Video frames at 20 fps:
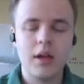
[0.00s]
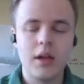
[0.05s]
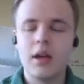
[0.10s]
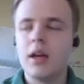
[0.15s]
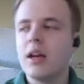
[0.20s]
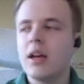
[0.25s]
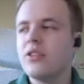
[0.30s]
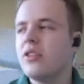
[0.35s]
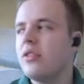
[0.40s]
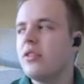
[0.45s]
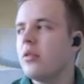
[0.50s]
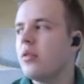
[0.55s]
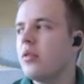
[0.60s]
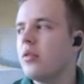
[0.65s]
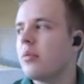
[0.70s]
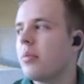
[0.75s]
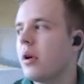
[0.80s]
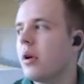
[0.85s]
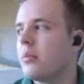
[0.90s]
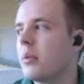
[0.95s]
Actually, you could
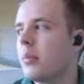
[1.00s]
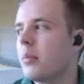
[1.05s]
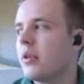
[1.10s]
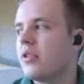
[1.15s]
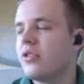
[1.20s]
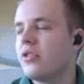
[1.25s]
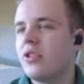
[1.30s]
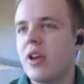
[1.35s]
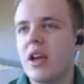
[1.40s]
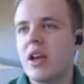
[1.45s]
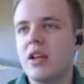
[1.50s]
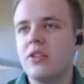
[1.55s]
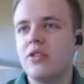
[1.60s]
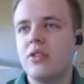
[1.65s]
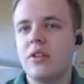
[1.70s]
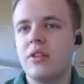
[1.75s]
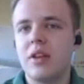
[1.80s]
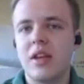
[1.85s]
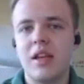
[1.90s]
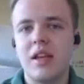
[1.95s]
probably change
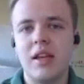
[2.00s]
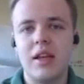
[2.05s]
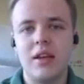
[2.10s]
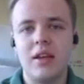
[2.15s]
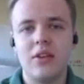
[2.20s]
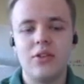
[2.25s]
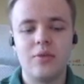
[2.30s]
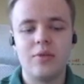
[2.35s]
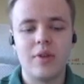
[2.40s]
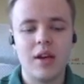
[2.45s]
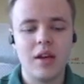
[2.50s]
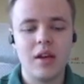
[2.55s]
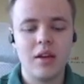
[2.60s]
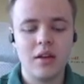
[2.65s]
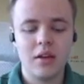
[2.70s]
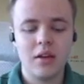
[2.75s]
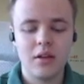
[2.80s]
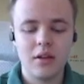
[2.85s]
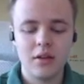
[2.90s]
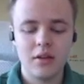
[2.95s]
the keys, right?
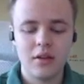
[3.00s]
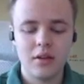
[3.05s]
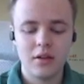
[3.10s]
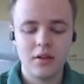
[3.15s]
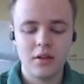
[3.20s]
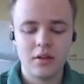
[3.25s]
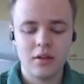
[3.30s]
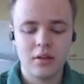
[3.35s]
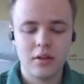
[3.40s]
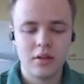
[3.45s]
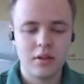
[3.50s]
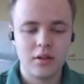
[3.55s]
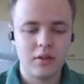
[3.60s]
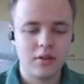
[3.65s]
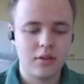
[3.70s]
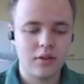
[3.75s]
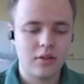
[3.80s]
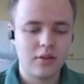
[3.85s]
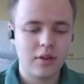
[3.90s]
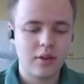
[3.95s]
In the
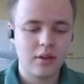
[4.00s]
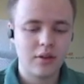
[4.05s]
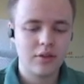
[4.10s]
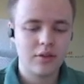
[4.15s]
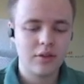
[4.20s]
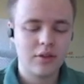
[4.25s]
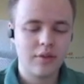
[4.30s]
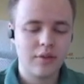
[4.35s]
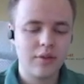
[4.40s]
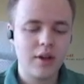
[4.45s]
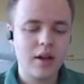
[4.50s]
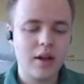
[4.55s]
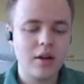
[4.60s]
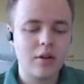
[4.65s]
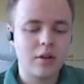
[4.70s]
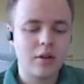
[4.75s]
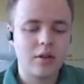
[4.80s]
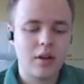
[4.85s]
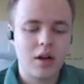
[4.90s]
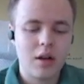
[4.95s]
settings or something. I
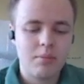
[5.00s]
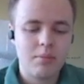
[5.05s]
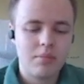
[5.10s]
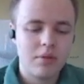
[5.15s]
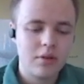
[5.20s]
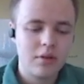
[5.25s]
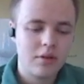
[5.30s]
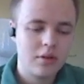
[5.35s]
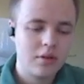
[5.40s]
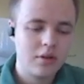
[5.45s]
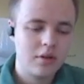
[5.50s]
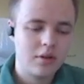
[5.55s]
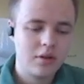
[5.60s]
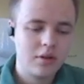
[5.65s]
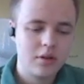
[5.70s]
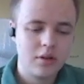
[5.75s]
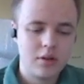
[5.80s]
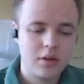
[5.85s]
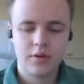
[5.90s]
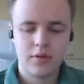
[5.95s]
looked it up.
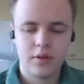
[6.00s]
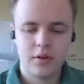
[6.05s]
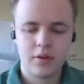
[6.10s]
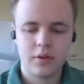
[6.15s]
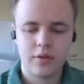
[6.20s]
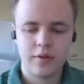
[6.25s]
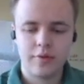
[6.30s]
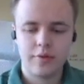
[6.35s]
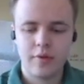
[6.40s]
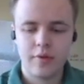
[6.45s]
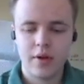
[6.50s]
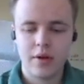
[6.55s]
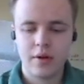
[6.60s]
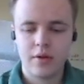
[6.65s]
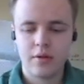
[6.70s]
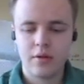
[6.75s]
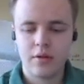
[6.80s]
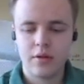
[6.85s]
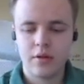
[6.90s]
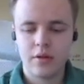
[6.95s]
See, there's a feather
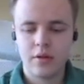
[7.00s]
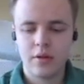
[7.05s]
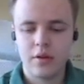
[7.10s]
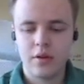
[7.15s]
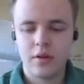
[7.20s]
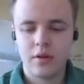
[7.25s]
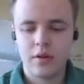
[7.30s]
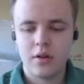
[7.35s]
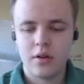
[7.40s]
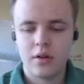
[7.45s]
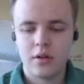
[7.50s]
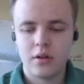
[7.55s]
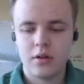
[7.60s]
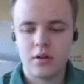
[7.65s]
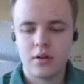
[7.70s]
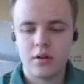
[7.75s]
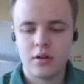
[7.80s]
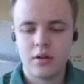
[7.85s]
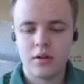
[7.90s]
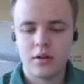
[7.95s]

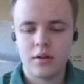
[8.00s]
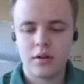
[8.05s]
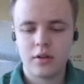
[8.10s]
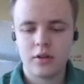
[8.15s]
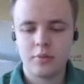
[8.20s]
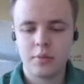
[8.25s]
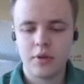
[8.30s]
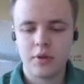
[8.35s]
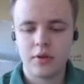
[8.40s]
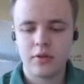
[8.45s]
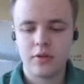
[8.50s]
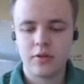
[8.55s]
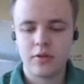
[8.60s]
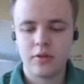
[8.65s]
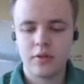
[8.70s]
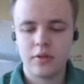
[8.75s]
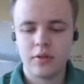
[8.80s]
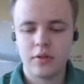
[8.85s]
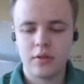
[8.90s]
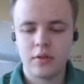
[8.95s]
in the text box.
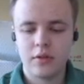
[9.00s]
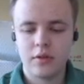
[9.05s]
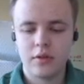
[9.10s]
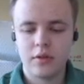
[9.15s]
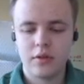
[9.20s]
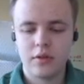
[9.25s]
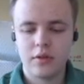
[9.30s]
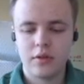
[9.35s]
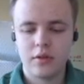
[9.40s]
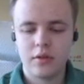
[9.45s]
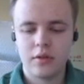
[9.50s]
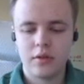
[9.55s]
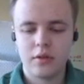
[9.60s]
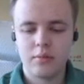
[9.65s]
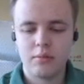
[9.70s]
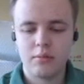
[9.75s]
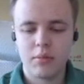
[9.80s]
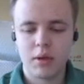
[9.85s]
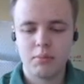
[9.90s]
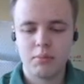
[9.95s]

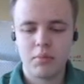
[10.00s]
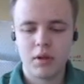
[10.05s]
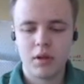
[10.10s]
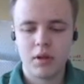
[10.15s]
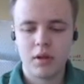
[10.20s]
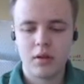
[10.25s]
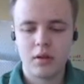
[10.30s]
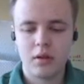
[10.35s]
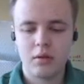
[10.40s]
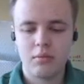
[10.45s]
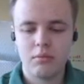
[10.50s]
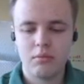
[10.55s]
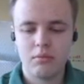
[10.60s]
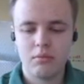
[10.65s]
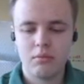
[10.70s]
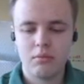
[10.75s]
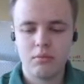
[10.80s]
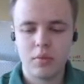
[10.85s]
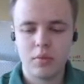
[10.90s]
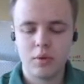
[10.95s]
Might be a
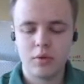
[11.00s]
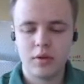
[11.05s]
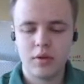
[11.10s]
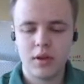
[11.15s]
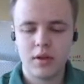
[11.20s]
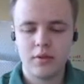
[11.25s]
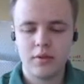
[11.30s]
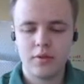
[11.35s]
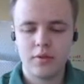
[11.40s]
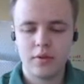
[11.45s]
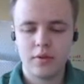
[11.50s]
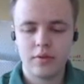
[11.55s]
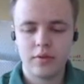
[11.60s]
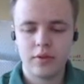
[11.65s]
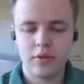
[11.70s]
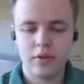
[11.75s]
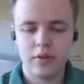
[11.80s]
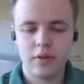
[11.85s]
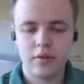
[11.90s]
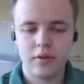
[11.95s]
motif of the
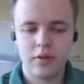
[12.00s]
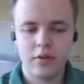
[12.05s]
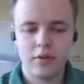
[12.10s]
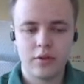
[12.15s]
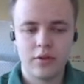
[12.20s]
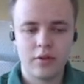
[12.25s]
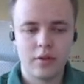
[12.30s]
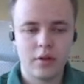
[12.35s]
series.